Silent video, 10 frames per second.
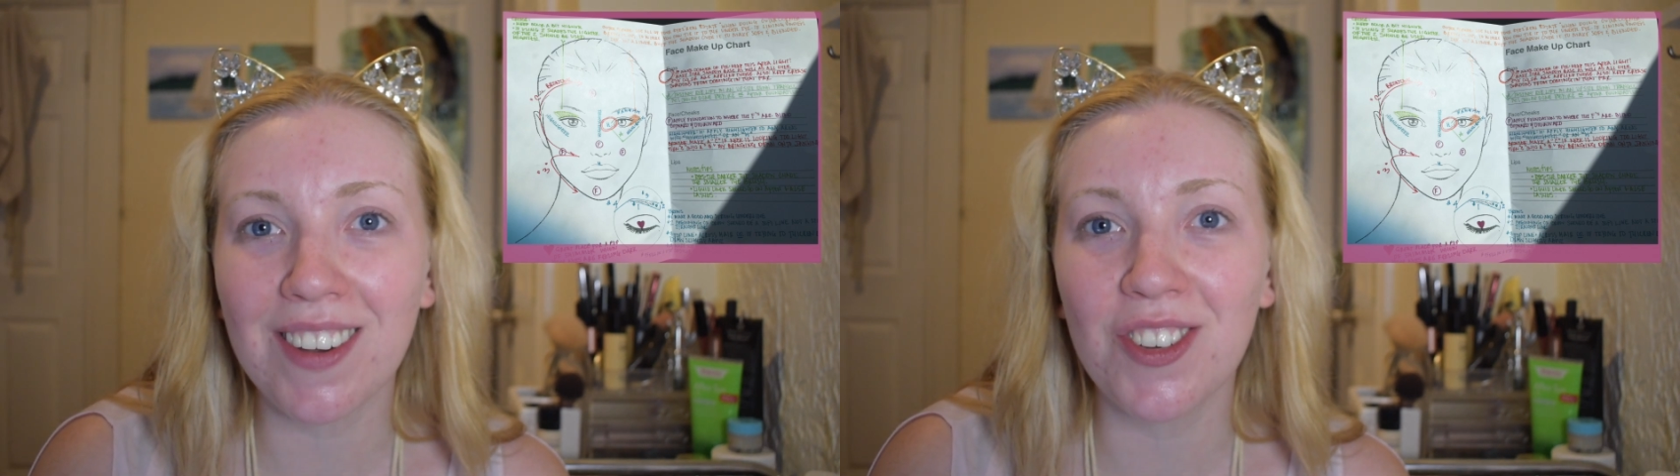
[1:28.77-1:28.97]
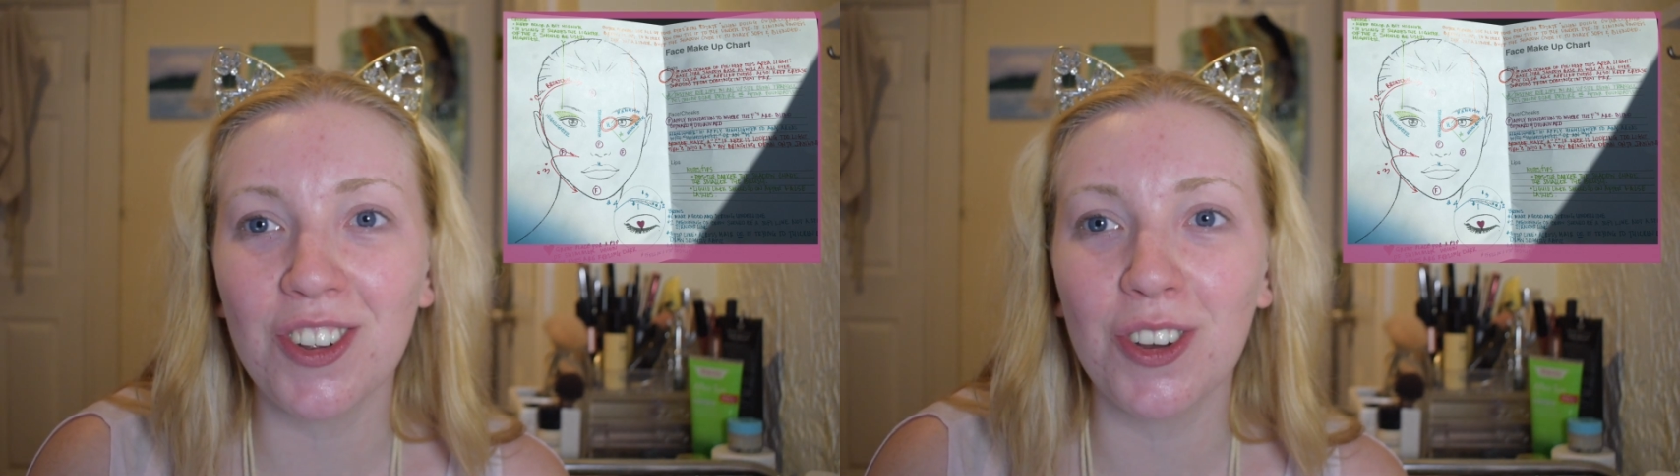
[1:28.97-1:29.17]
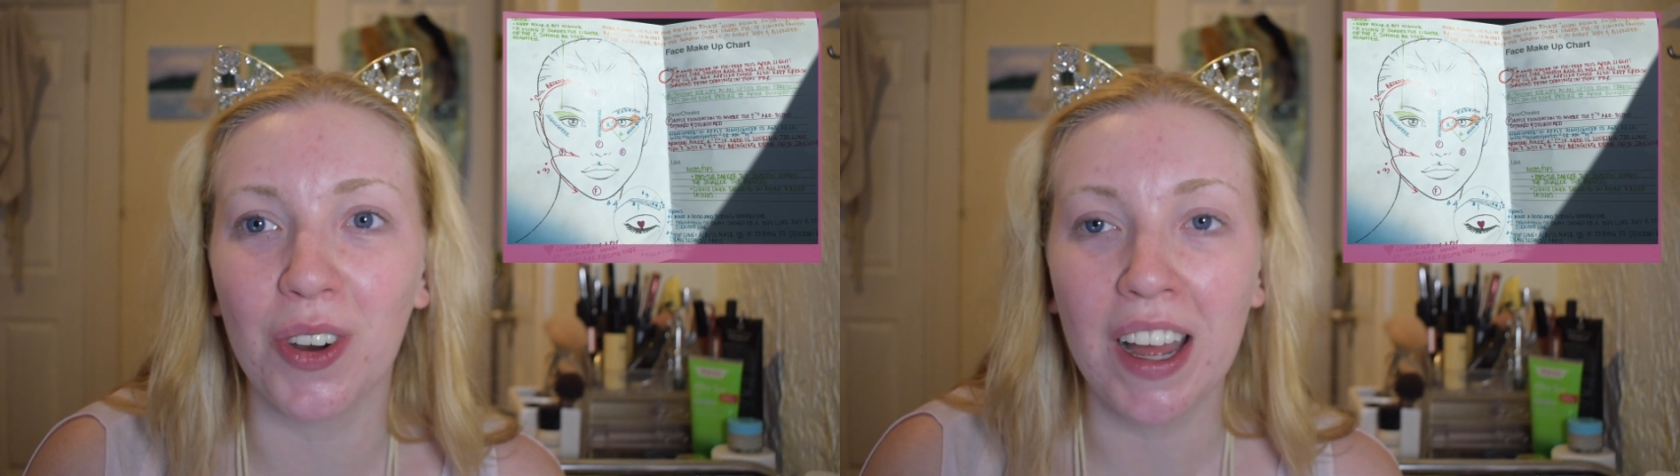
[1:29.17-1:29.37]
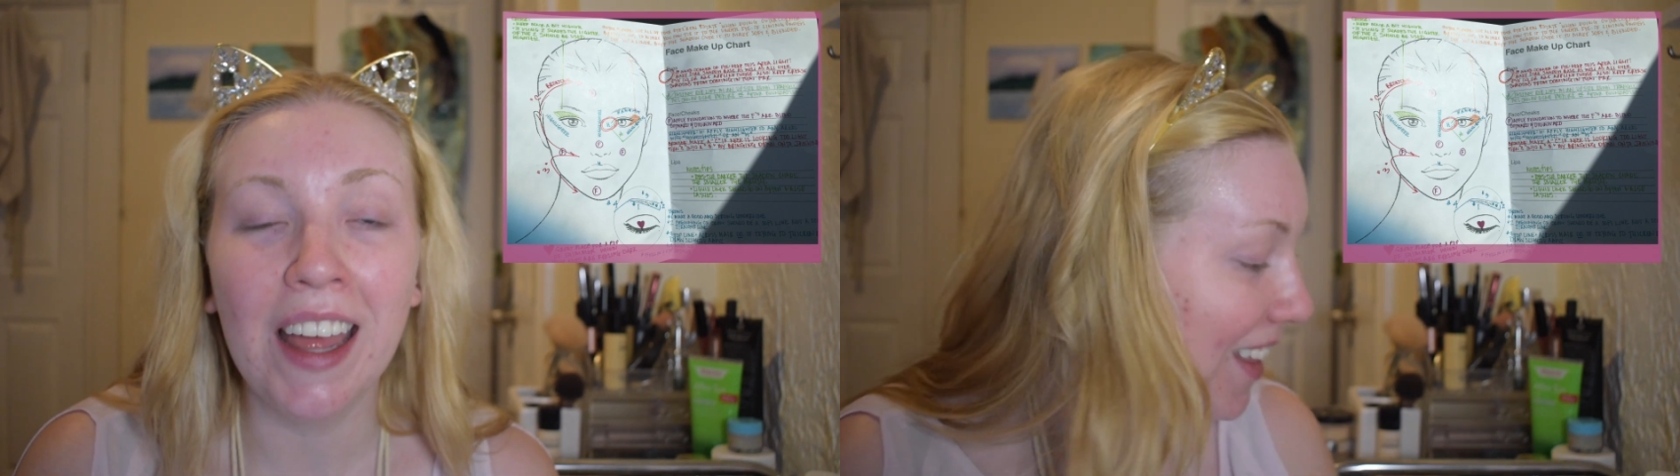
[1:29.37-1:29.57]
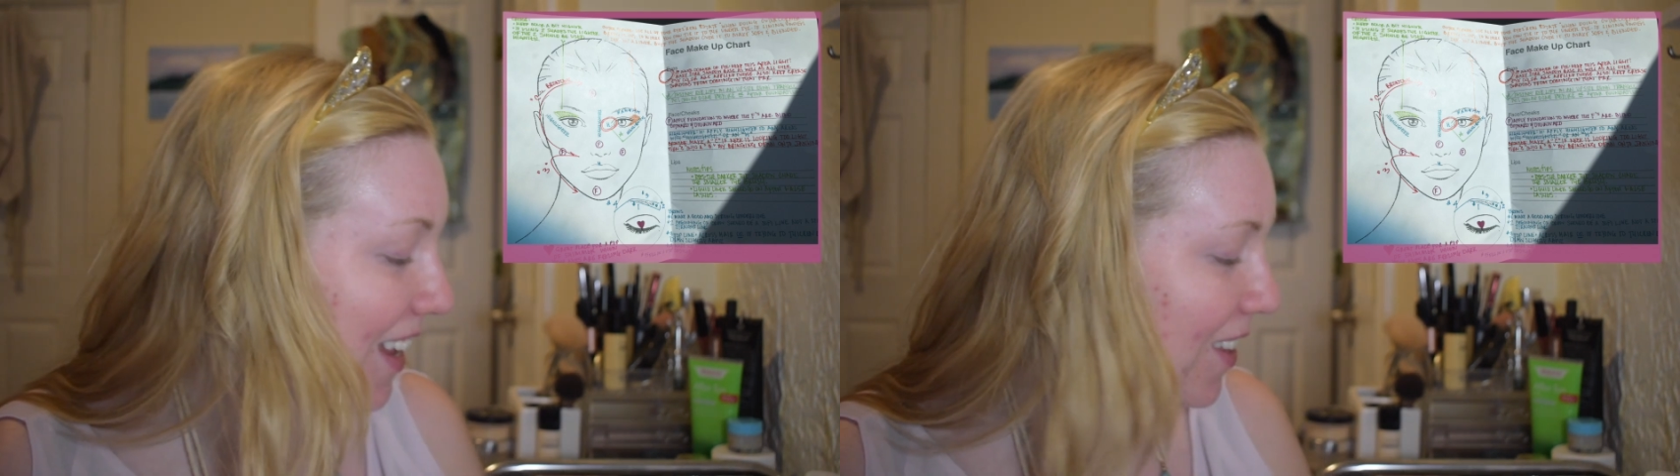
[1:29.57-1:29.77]
do.
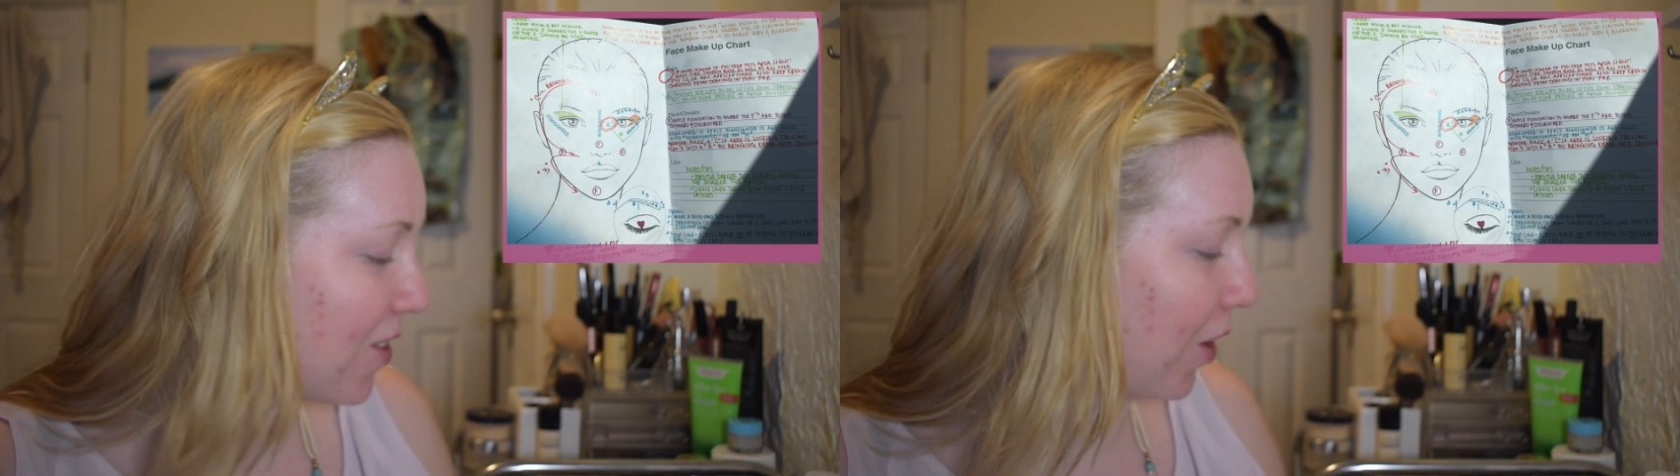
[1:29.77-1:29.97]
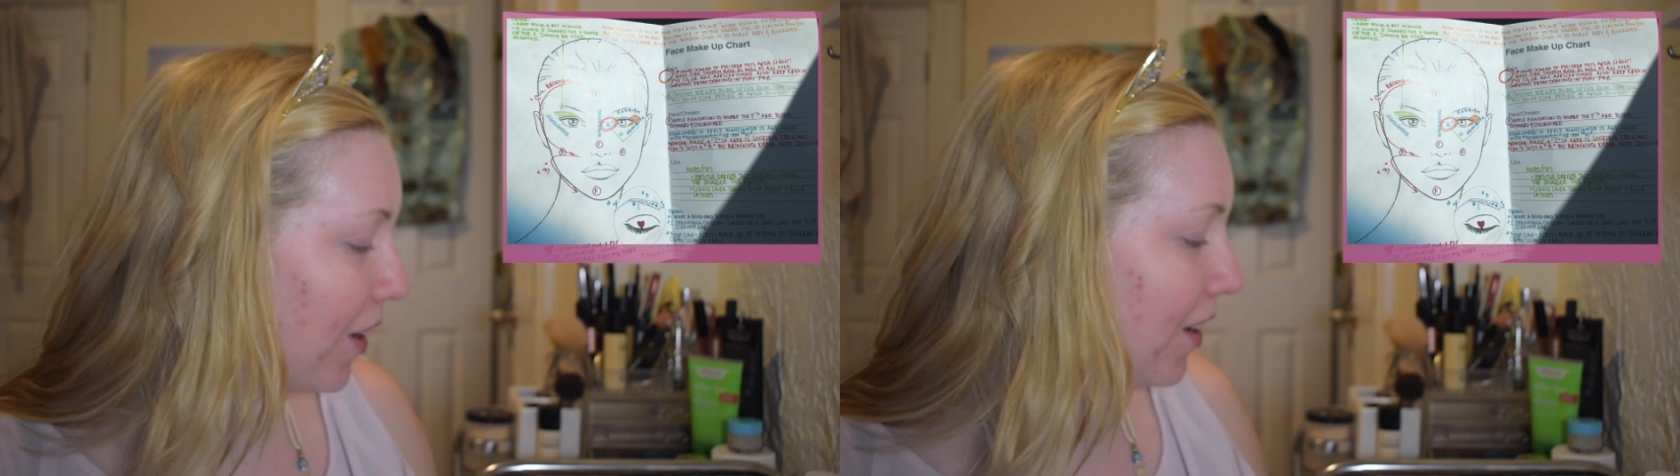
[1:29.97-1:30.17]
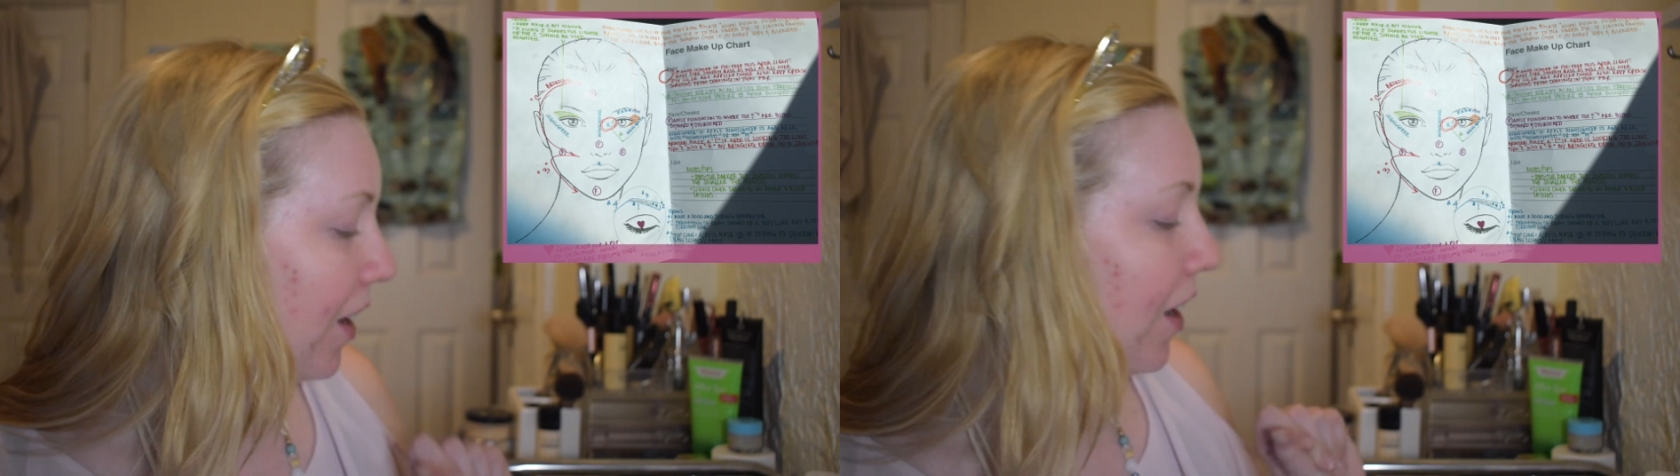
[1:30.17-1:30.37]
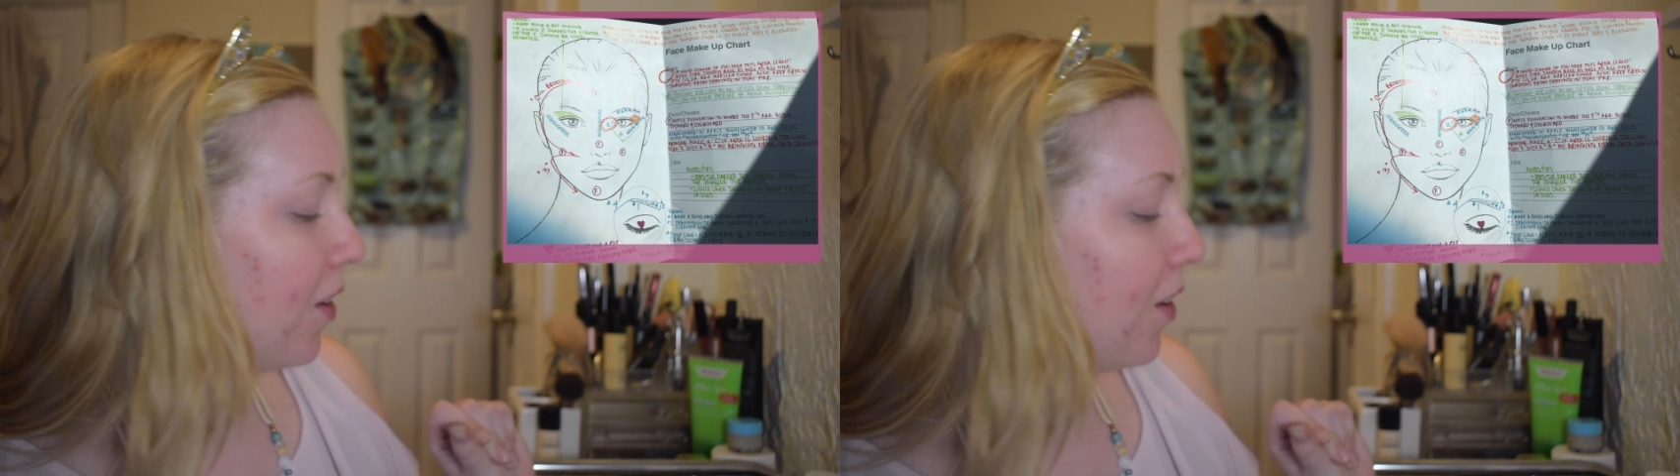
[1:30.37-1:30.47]
Let's get started.